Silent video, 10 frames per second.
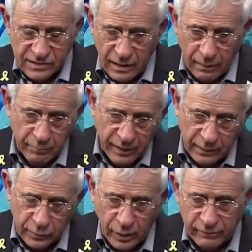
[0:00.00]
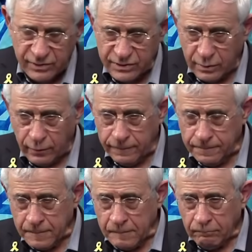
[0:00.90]
Some 12 years ago,
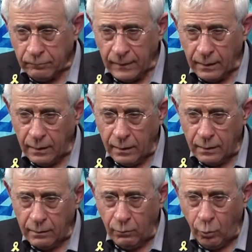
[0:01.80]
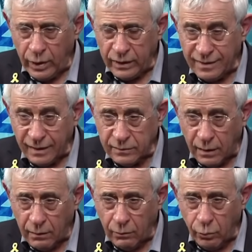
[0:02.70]
when
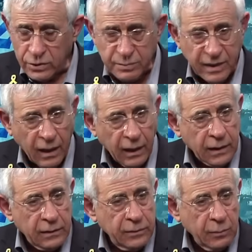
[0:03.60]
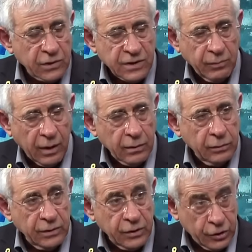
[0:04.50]
Qatar was behind the Muslim
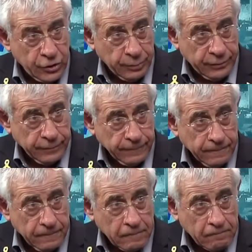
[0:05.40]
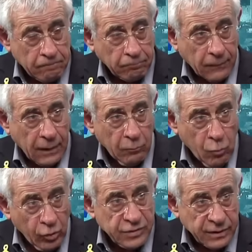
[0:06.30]
Brotherhood in Egypt,
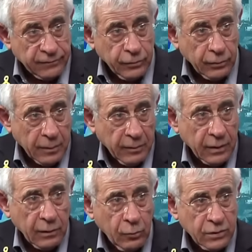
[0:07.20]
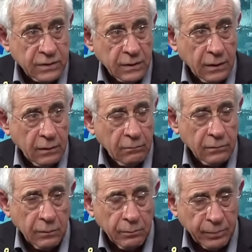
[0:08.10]
Morsi, if you remember, was
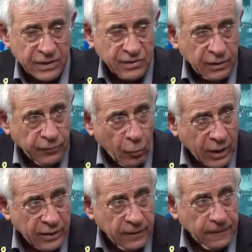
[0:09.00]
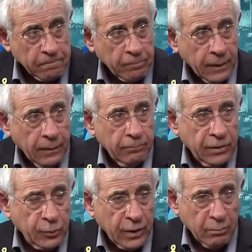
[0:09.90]
the president for 1 year
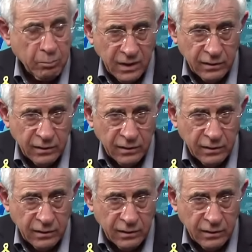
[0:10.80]
between